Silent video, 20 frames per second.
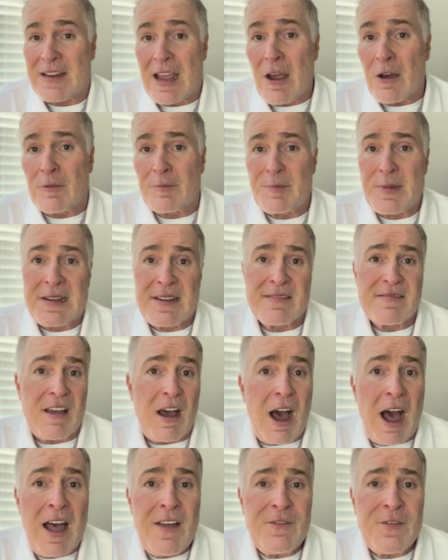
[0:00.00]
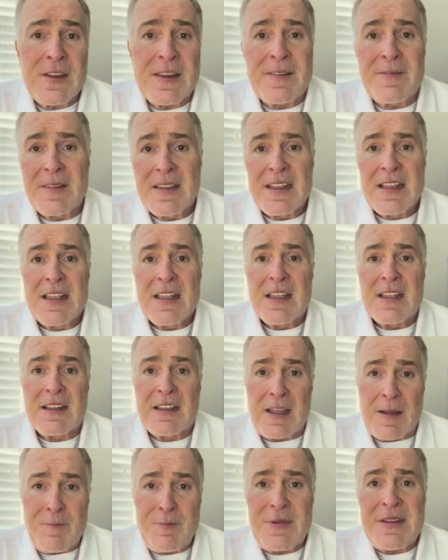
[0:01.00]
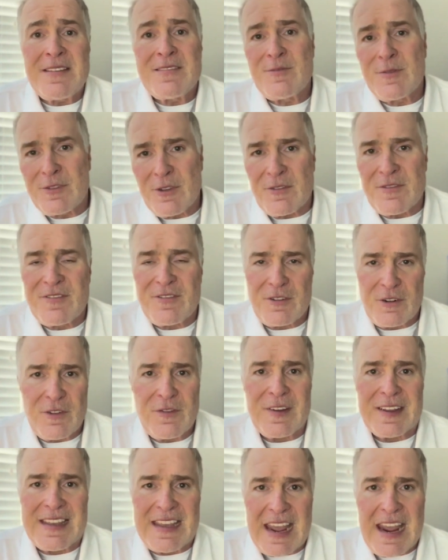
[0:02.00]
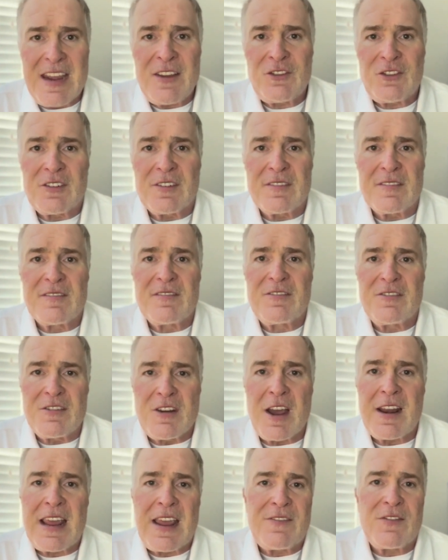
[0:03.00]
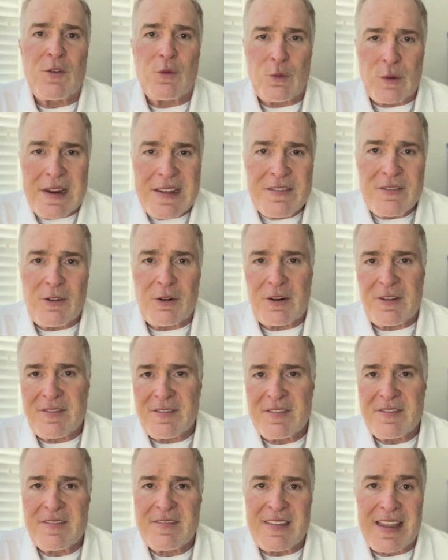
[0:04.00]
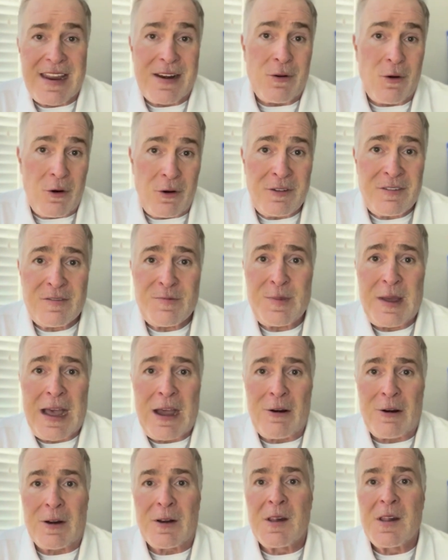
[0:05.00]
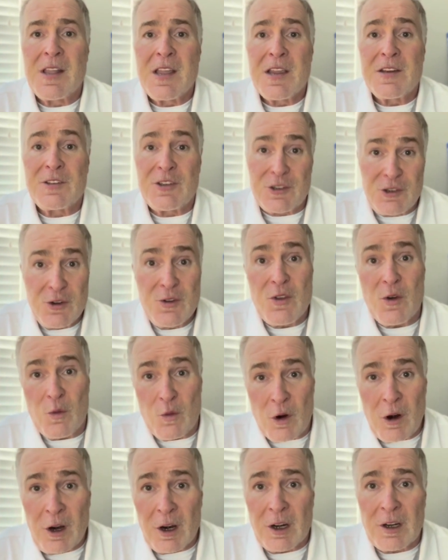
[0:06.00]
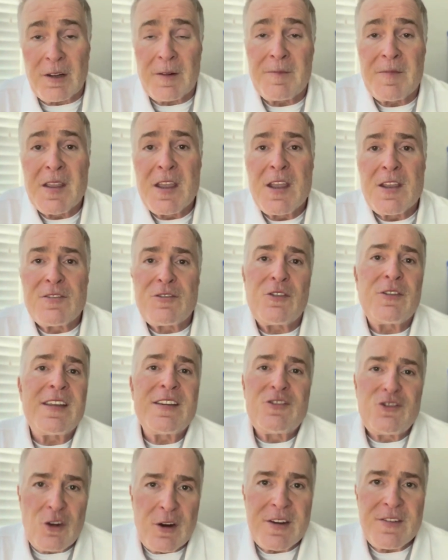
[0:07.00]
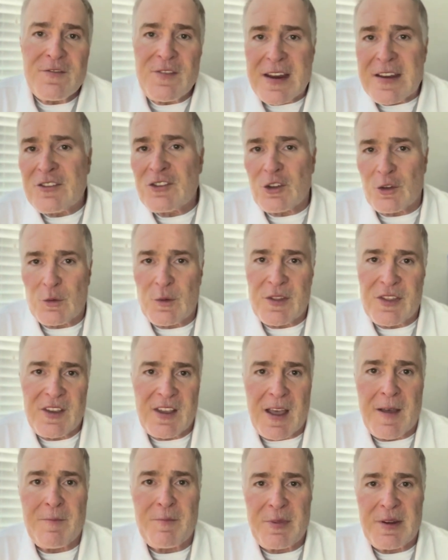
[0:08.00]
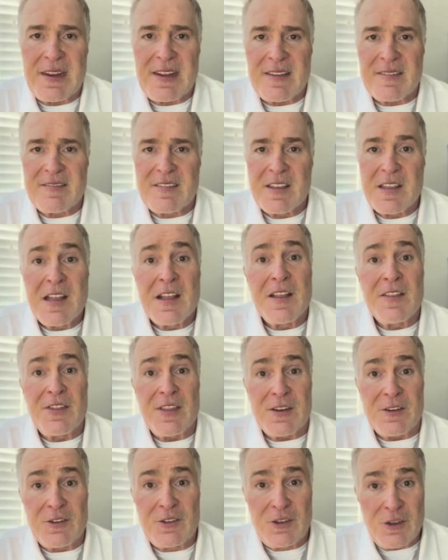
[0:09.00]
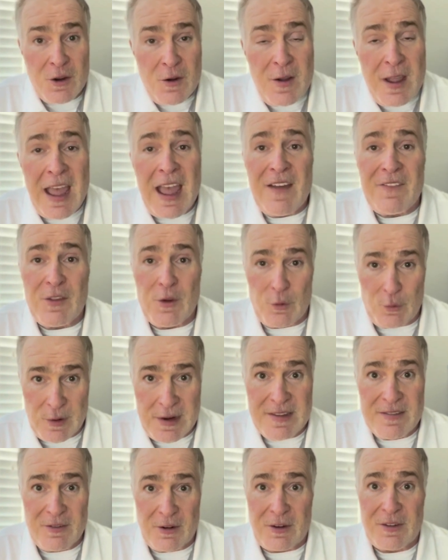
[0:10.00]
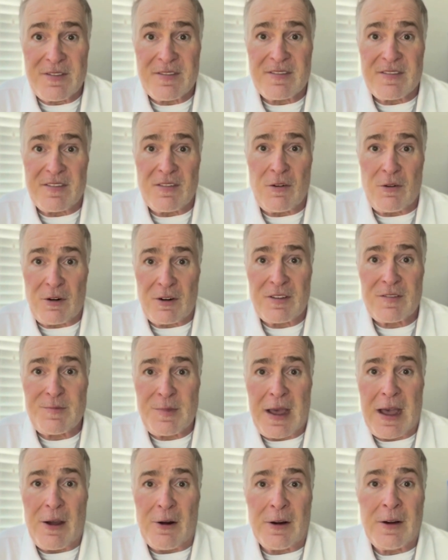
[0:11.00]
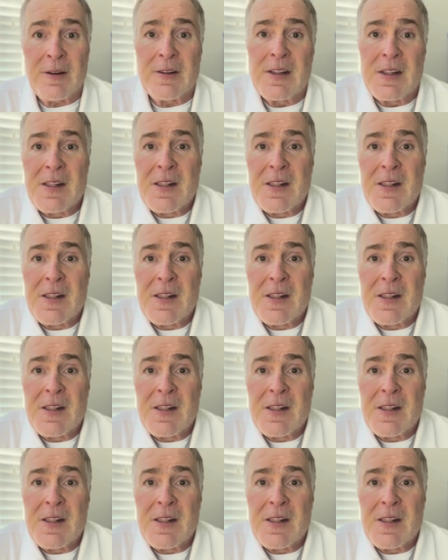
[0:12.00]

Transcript: out, because often companies with those certifications do not have the resources and horsepower to do the work, so they joint venture with companies that do have the resources and horsepower.